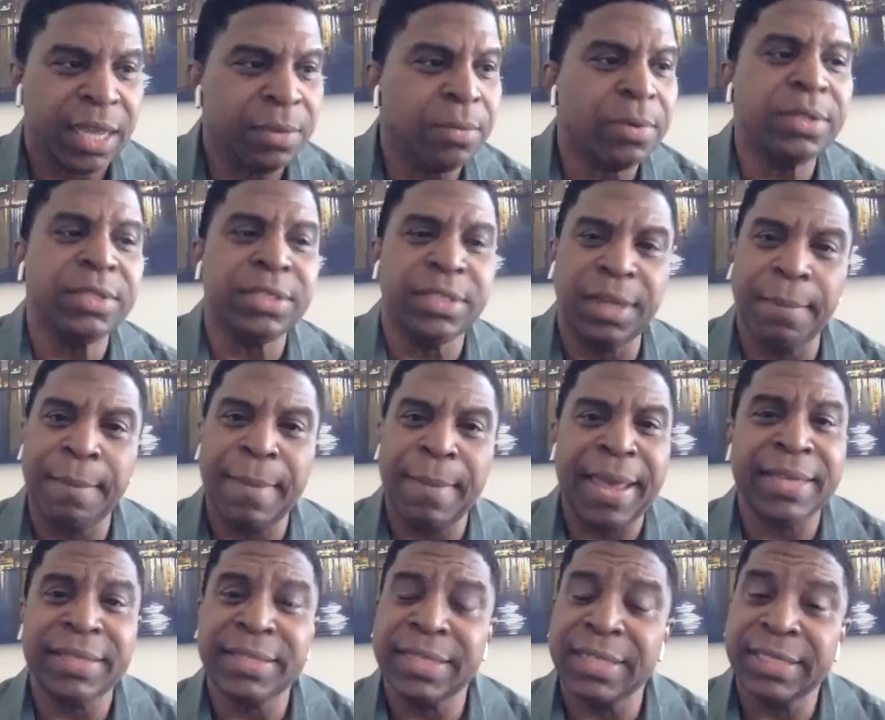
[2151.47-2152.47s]
it was an
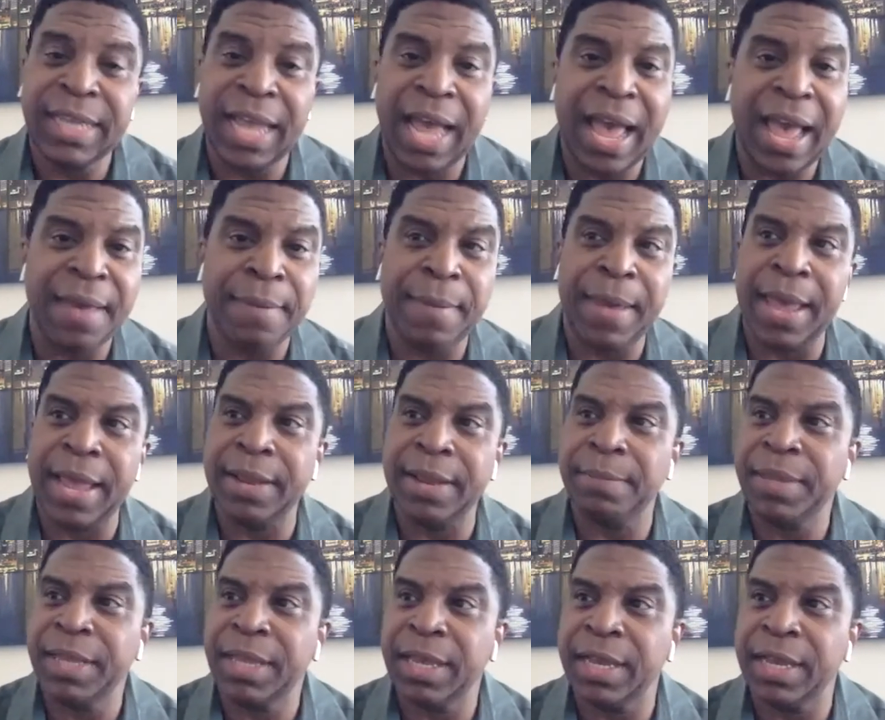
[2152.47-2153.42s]
amazing time, man,